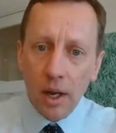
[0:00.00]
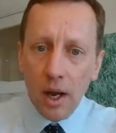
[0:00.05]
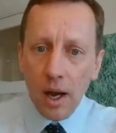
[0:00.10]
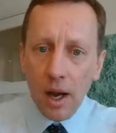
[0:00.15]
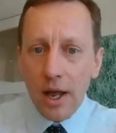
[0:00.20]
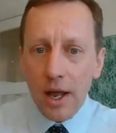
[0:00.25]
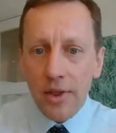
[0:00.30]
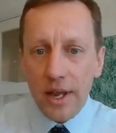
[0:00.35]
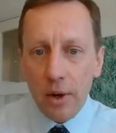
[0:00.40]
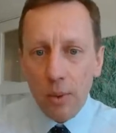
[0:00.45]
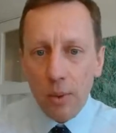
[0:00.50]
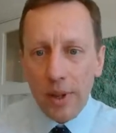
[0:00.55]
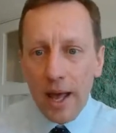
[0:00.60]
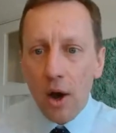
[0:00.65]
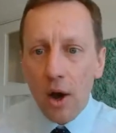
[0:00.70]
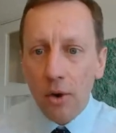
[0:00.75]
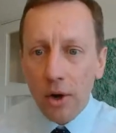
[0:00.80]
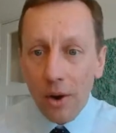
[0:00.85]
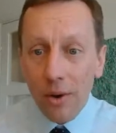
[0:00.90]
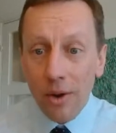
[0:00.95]
I think,
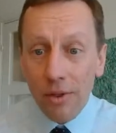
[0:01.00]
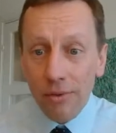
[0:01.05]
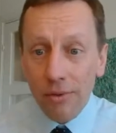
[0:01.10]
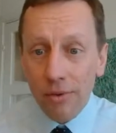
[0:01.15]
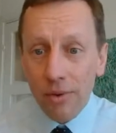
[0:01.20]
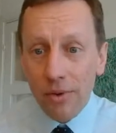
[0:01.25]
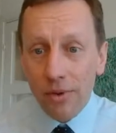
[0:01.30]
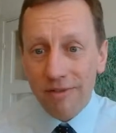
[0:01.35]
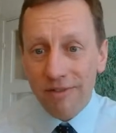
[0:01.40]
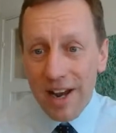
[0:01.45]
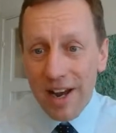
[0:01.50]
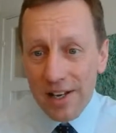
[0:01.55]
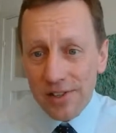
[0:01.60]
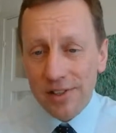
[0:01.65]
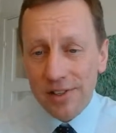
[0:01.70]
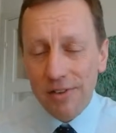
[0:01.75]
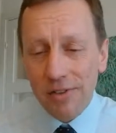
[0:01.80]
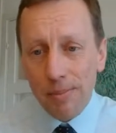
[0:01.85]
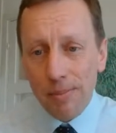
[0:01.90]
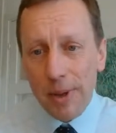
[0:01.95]
without going through the rest
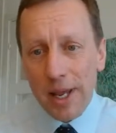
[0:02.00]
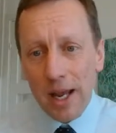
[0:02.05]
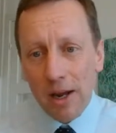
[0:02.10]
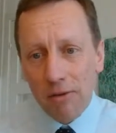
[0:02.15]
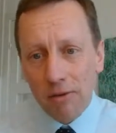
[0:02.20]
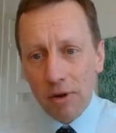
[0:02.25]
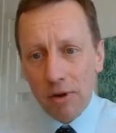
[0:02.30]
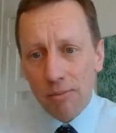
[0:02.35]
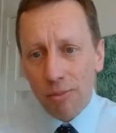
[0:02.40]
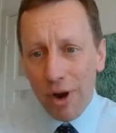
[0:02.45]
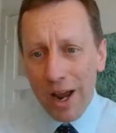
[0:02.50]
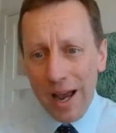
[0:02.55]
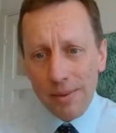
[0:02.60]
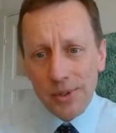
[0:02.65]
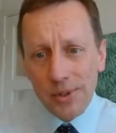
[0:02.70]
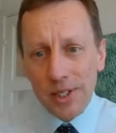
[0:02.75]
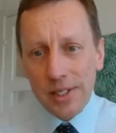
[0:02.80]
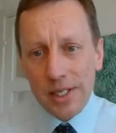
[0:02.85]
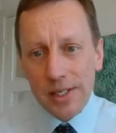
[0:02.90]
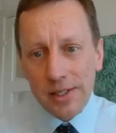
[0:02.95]
of the peer group,
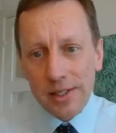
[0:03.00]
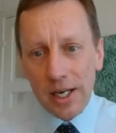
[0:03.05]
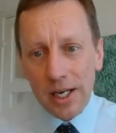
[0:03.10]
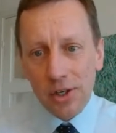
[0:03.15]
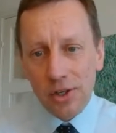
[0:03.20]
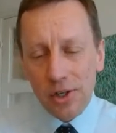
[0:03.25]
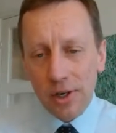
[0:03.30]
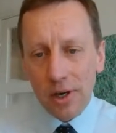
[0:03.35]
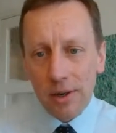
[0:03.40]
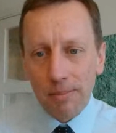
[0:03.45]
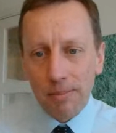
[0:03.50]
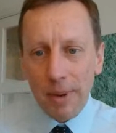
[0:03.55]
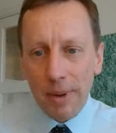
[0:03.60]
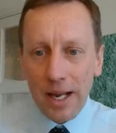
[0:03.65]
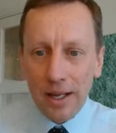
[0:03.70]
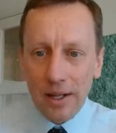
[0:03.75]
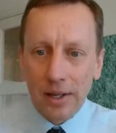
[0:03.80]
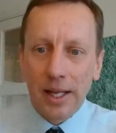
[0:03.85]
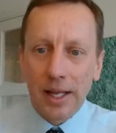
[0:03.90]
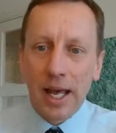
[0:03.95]
perhaps a distinction I'd
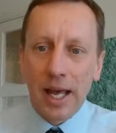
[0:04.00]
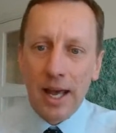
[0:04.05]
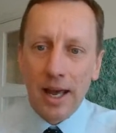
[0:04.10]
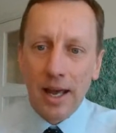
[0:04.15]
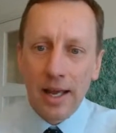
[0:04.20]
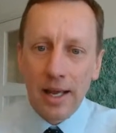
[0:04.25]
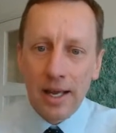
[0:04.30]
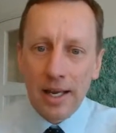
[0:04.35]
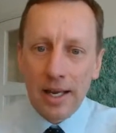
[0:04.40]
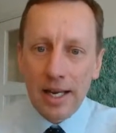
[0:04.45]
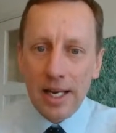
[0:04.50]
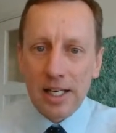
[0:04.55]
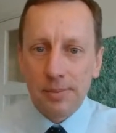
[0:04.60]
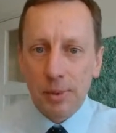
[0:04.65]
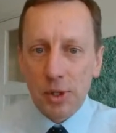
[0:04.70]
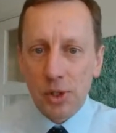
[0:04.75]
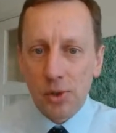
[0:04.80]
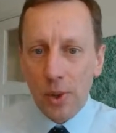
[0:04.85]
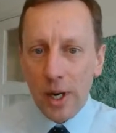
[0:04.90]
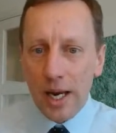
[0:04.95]
make there is
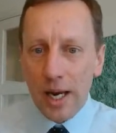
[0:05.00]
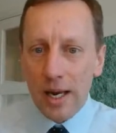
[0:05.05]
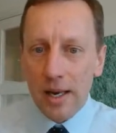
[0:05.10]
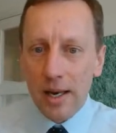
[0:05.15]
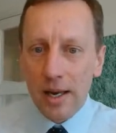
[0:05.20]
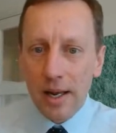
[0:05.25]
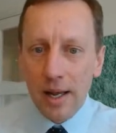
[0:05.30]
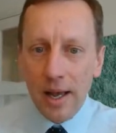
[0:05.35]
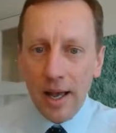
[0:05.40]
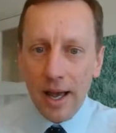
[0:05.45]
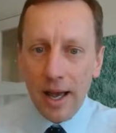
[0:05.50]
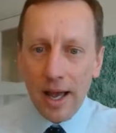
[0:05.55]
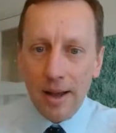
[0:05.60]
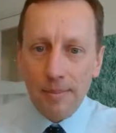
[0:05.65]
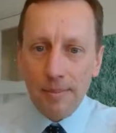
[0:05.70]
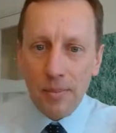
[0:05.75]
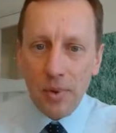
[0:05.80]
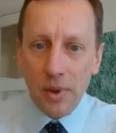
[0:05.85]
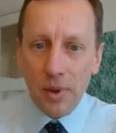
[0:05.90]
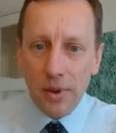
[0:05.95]
between
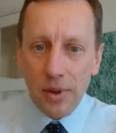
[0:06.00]
an